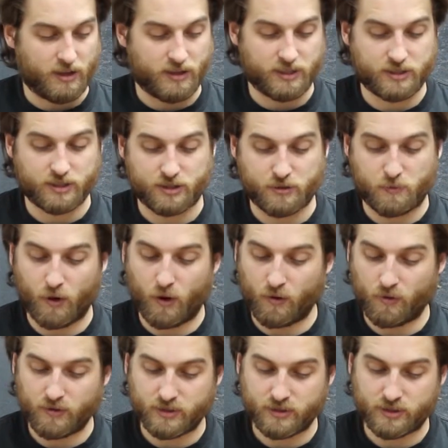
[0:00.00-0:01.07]
This is your
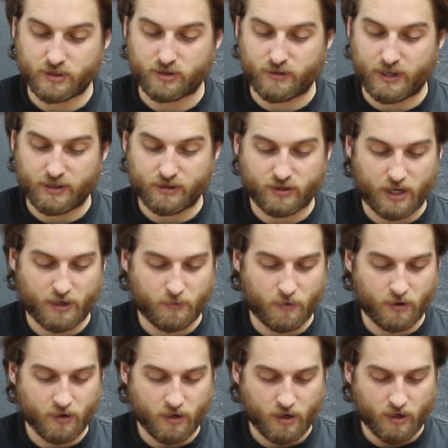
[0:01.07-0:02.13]
bolt, this is your air
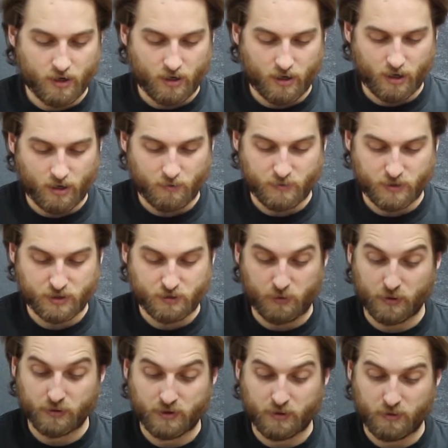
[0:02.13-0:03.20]
chamber. They're
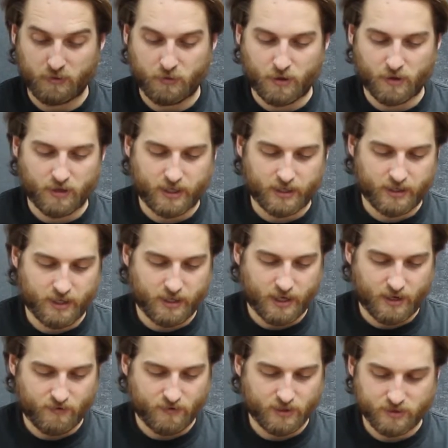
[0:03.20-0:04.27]
supposed to come apart like that,
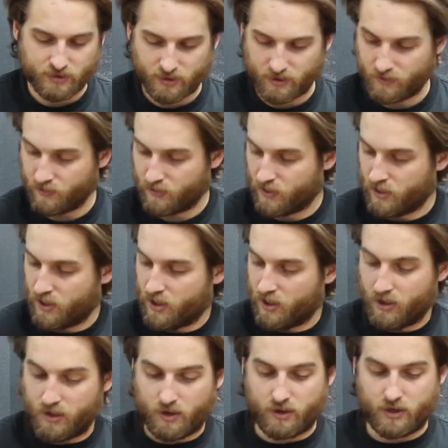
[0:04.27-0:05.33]
obviously.
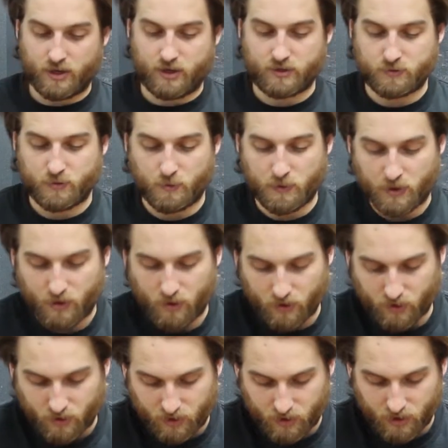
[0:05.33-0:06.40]
There's what we
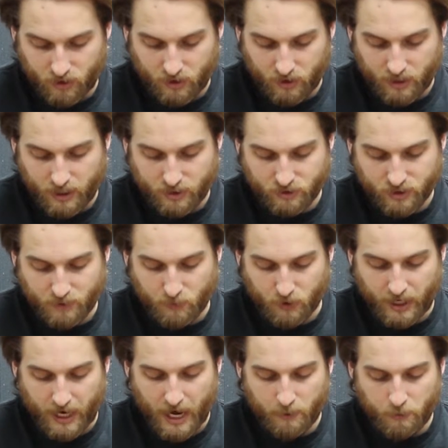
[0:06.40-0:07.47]
call the air chamber
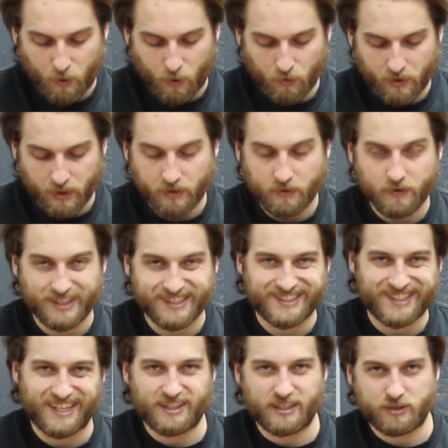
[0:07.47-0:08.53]
cap O-ring
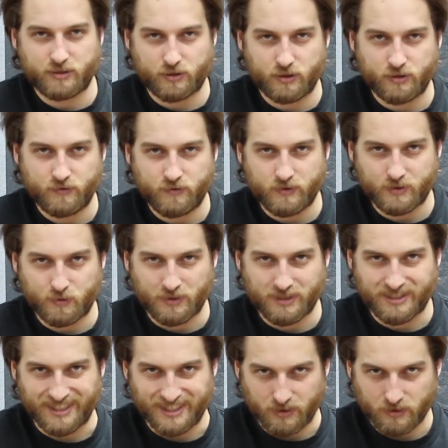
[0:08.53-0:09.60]
inside this groove. It's what
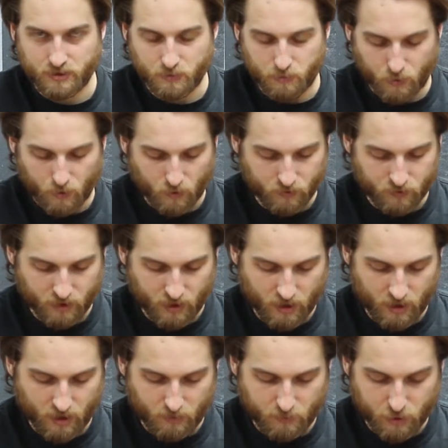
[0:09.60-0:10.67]
seals the bolt
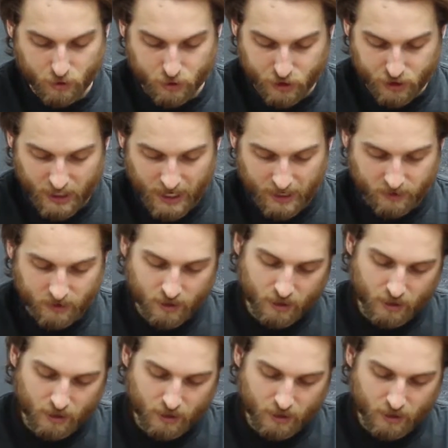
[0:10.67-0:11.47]
per shot.